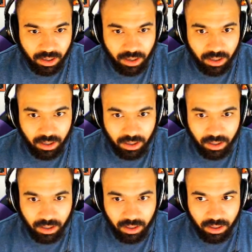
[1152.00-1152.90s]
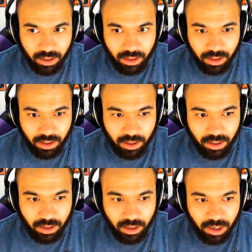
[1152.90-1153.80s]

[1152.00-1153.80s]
(no one is talking)